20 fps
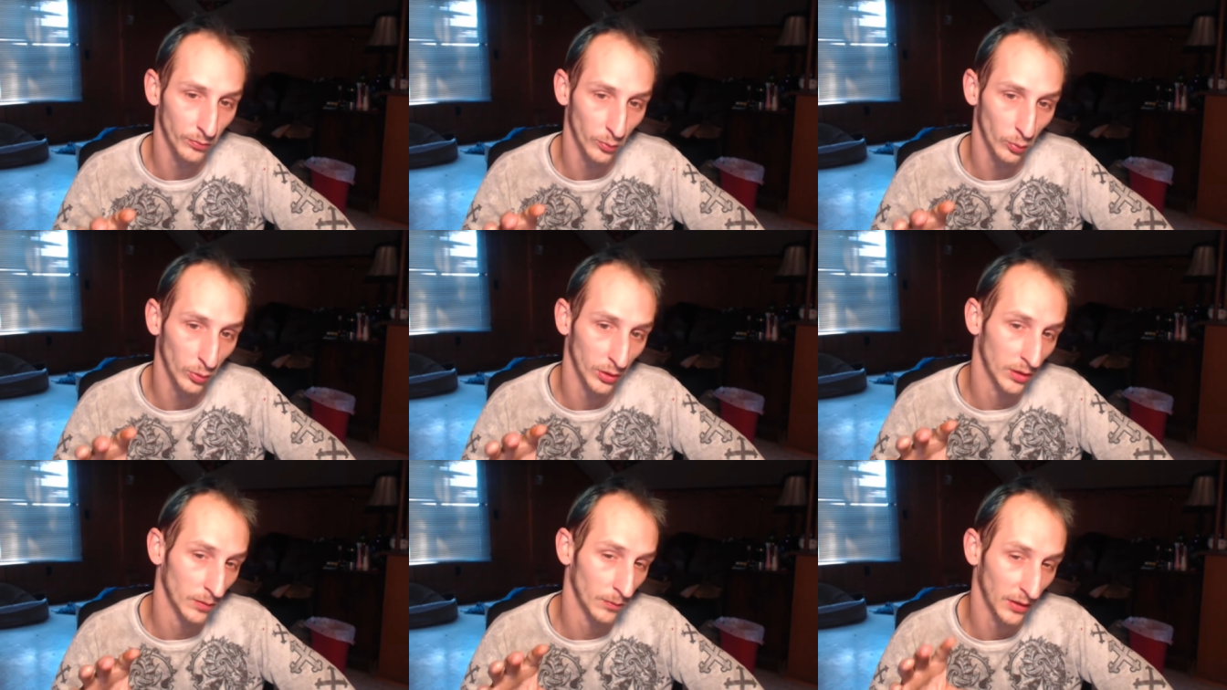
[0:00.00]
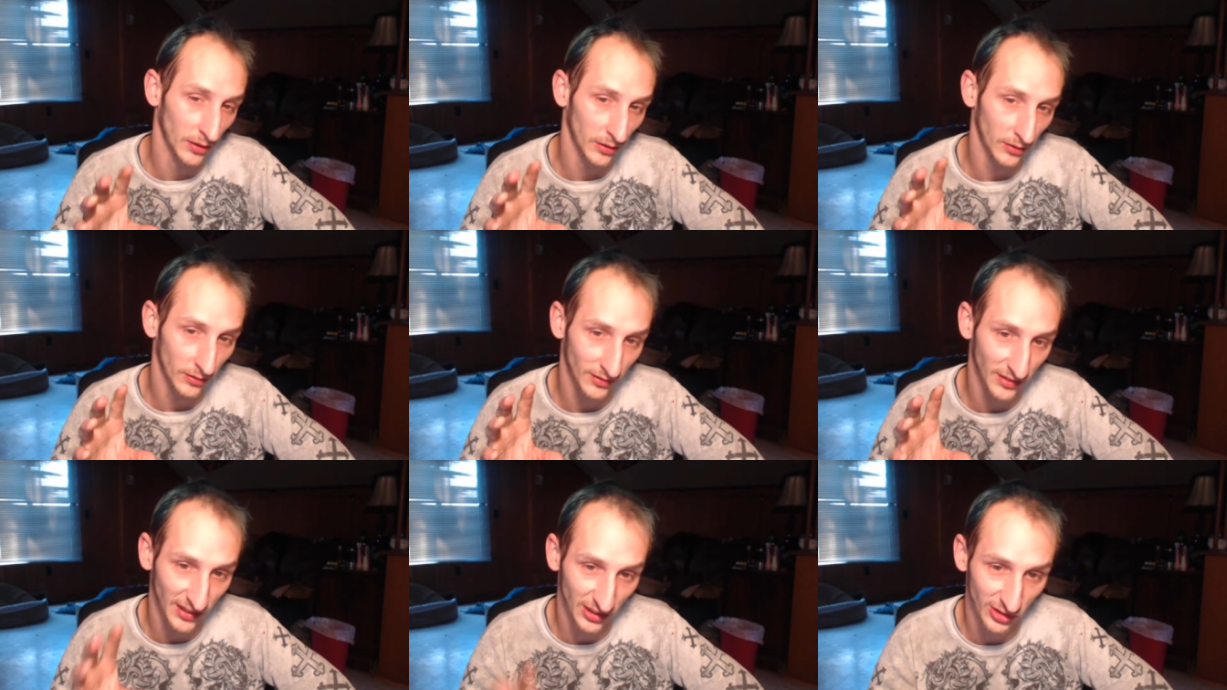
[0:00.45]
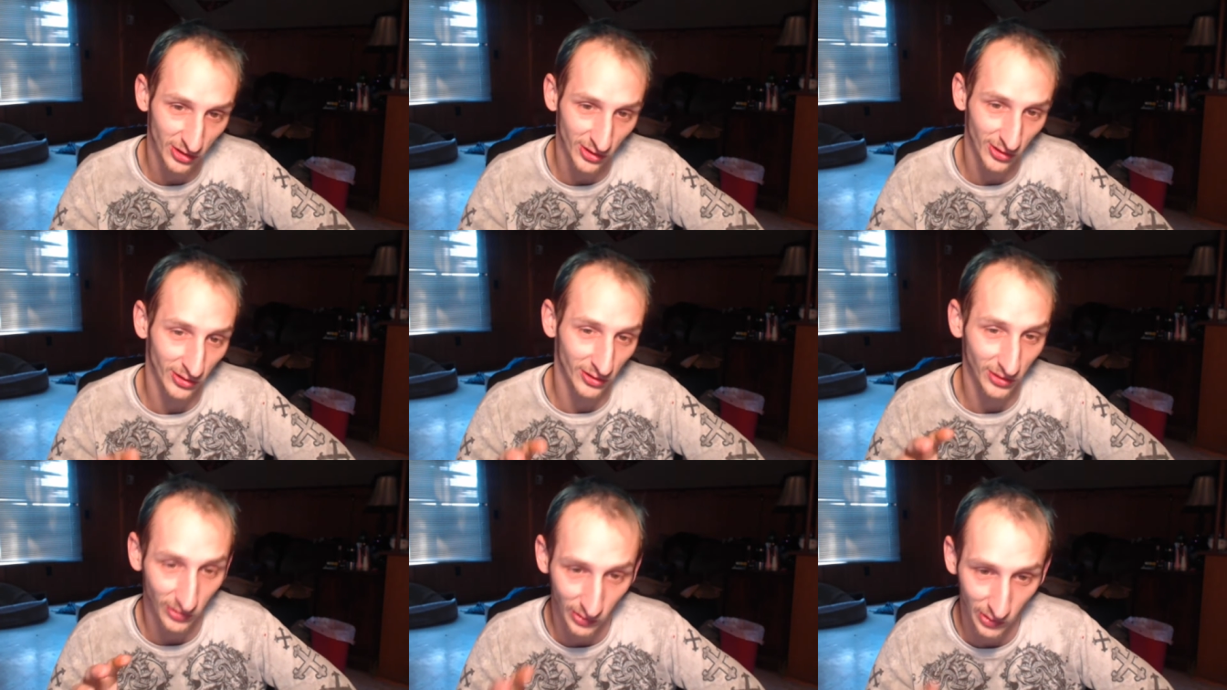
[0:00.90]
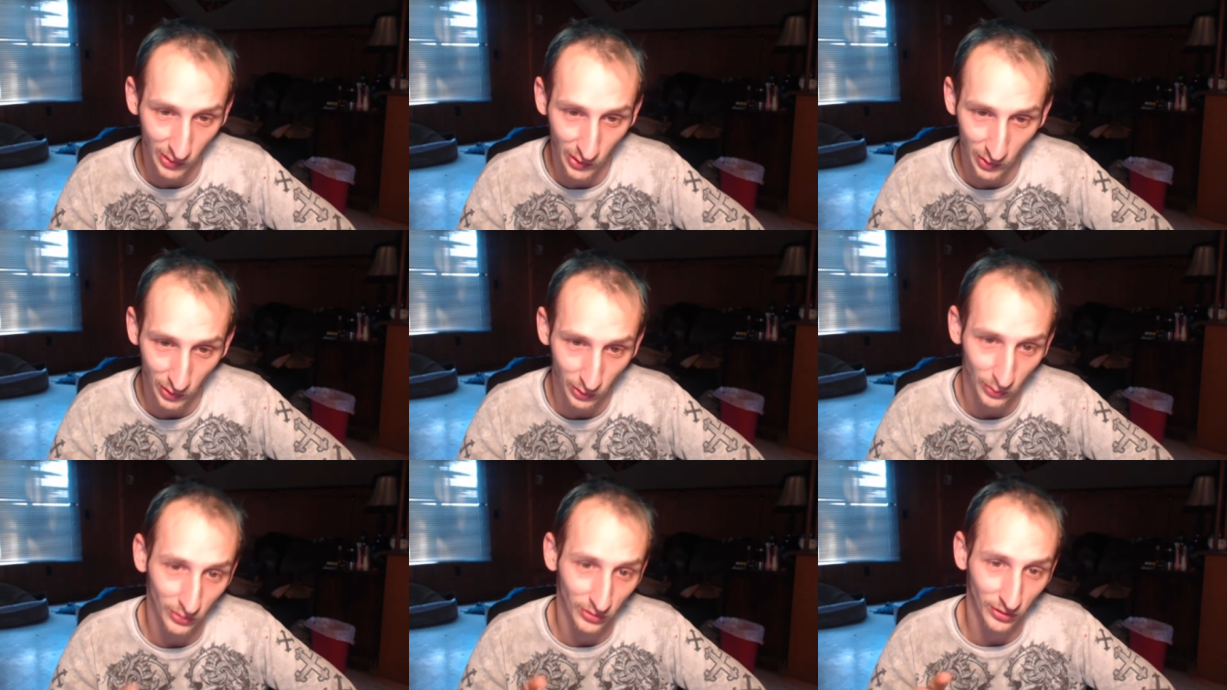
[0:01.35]
we can make t-shirts and
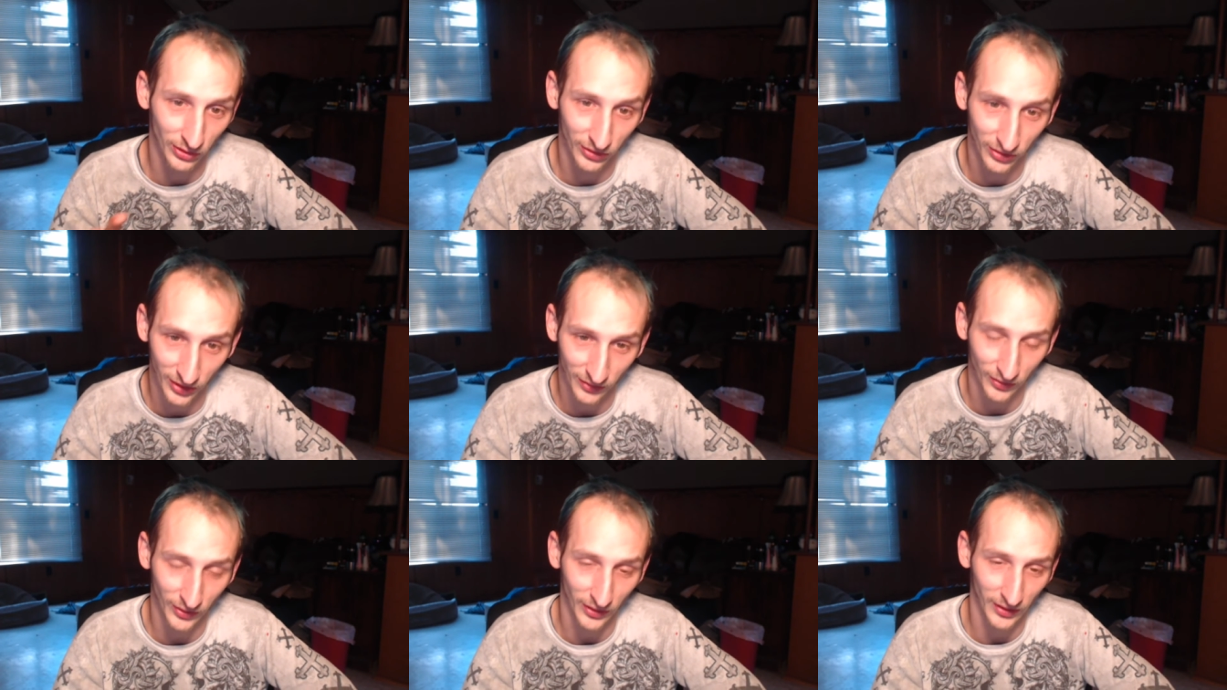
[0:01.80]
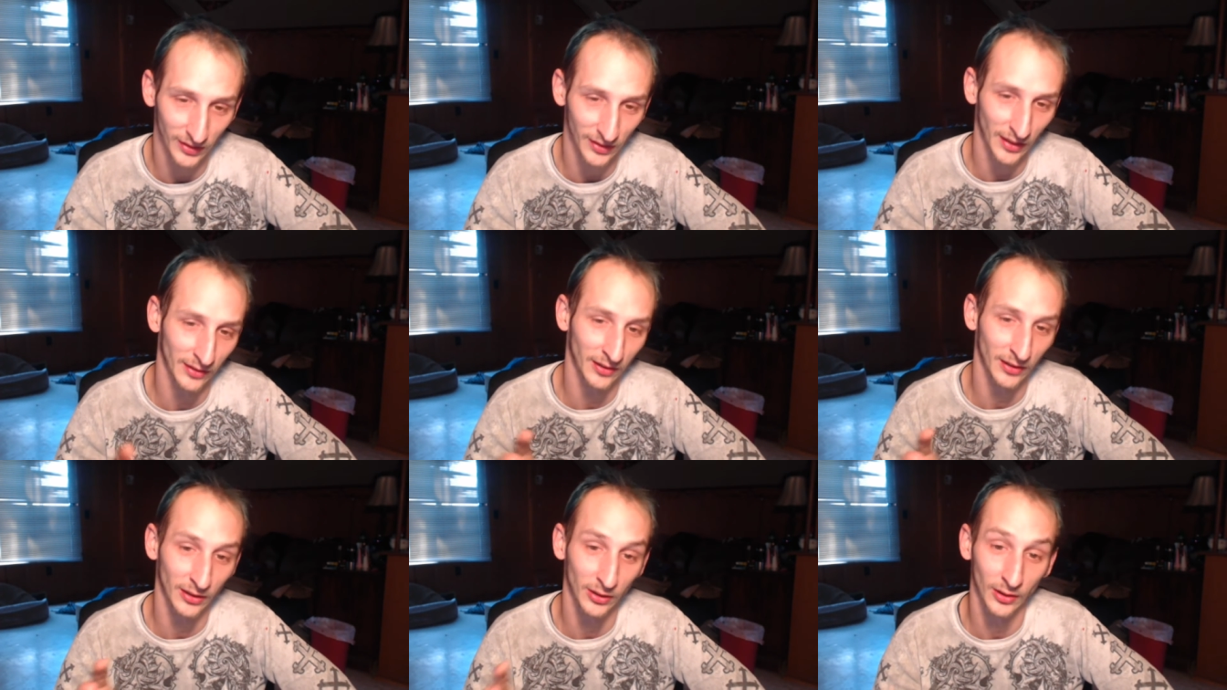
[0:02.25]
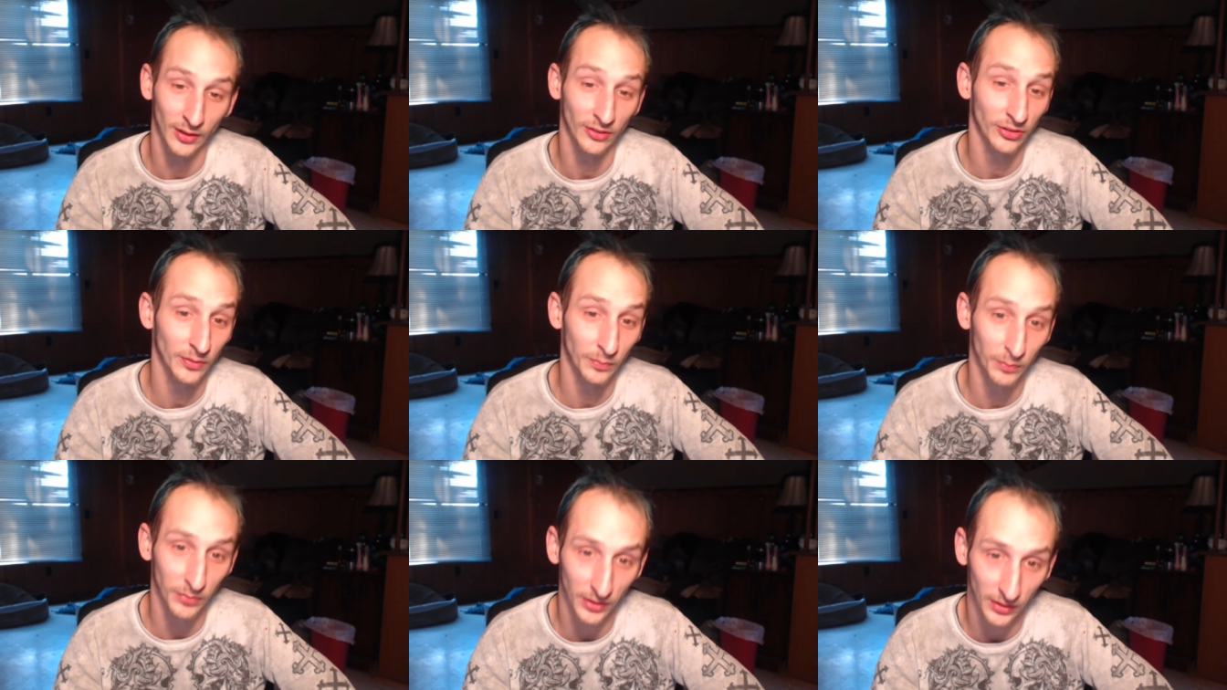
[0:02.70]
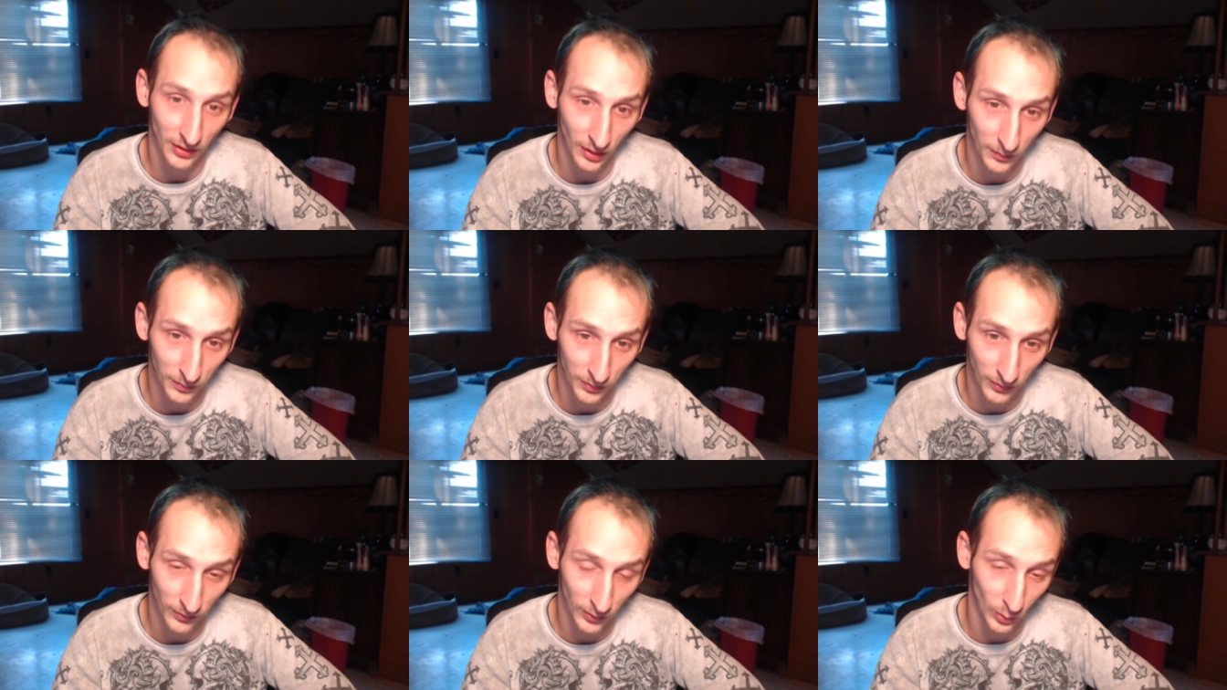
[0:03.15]
logos and stuff like that that you guys can pick
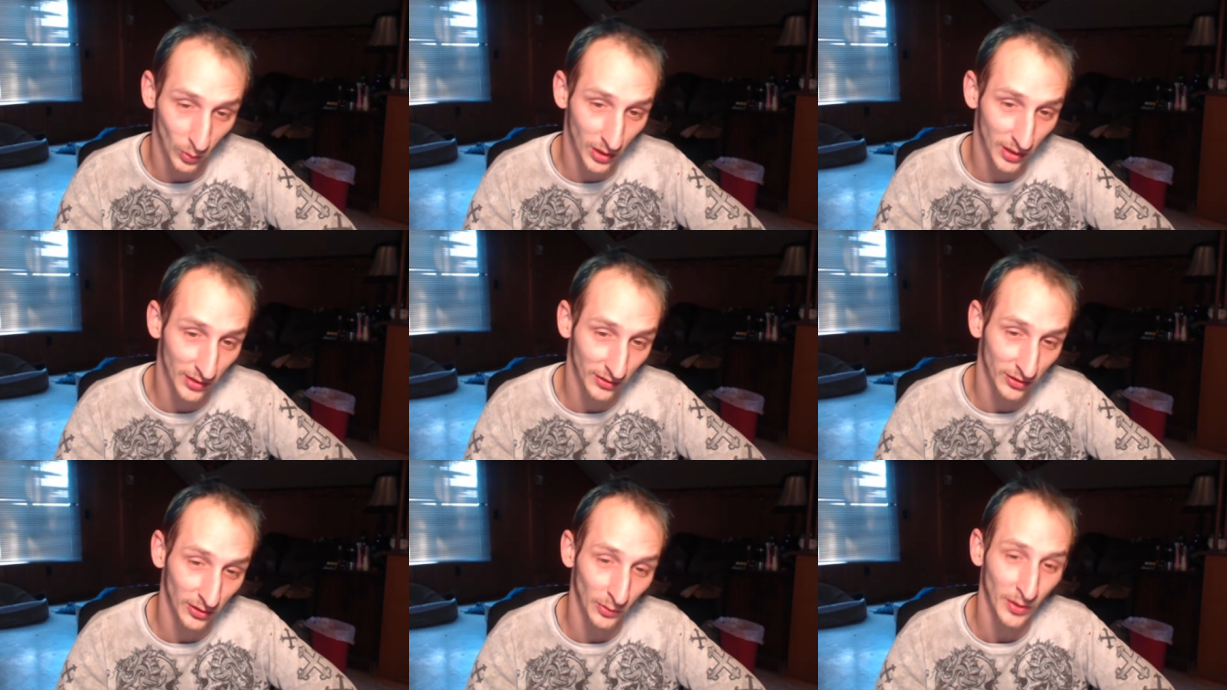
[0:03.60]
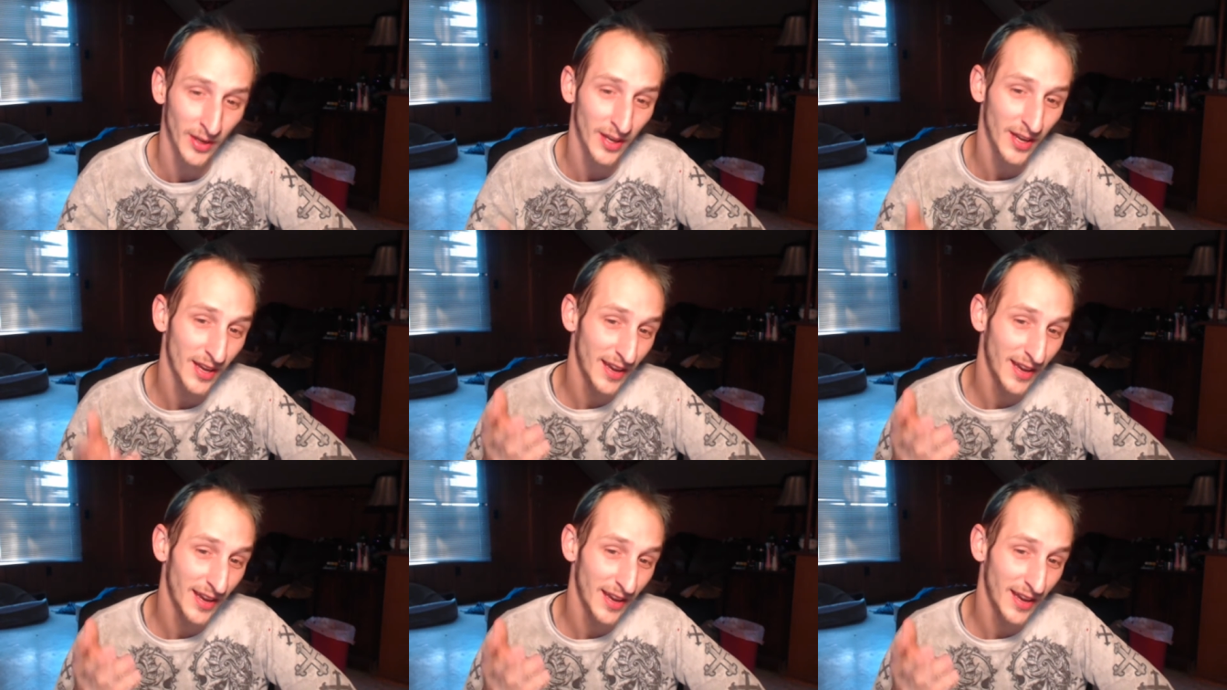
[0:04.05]
up if you want to